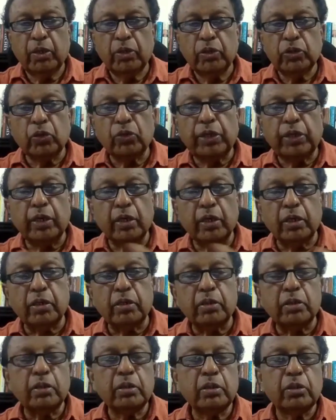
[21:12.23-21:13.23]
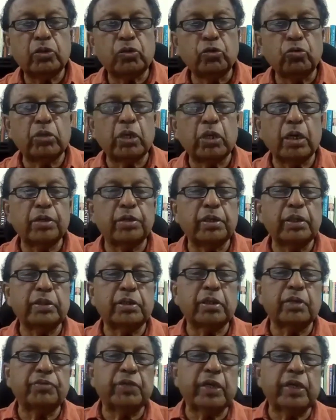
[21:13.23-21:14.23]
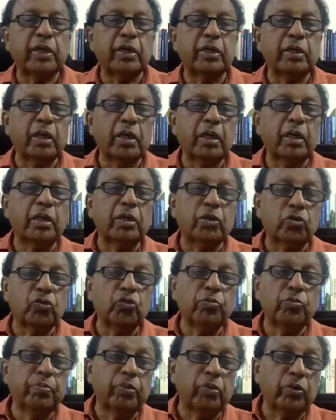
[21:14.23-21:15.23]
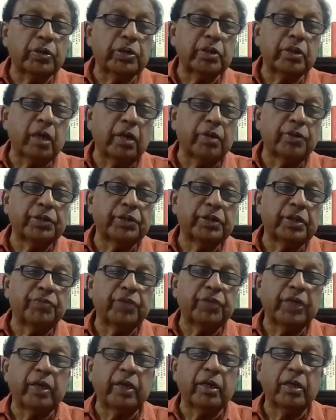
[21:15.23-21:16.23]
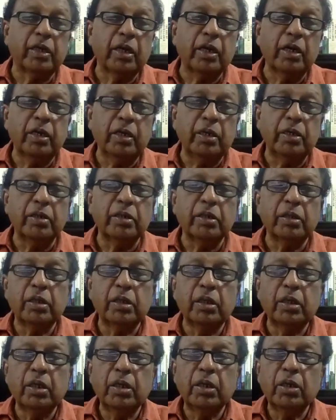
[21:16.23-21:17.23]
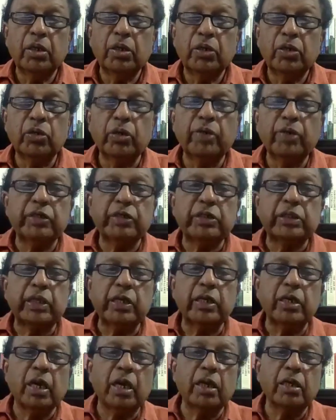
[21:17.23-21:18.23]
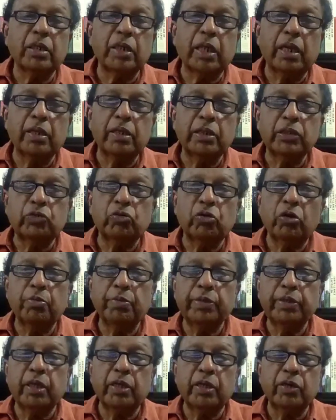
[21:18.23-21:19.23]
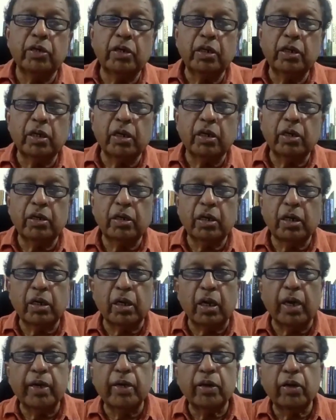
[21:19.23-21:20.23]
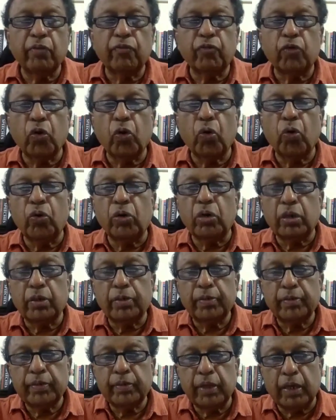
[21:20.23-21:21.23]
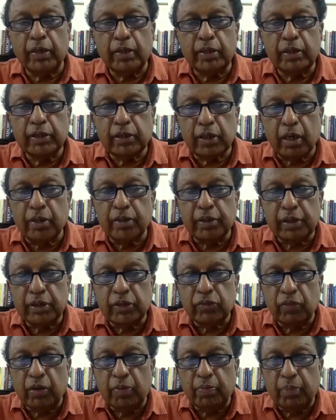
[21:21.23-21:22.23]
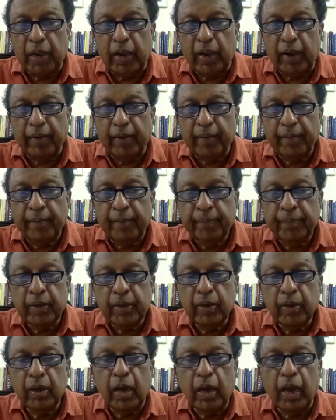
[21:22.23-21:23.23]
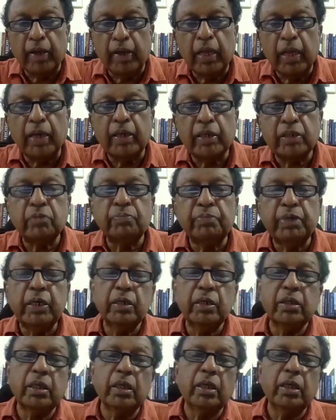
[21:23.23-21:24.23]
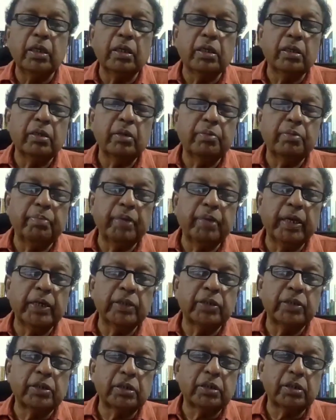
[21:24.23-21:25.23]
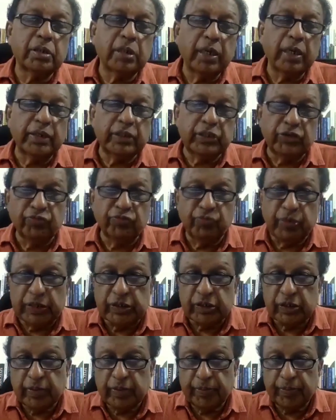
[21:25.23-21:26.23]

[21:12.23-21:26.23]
So here, two countries have taken the lead, two important countries have taken the lead, to give a signal that this will be the kind of role that these countries will play. And that has been the biggest achievement.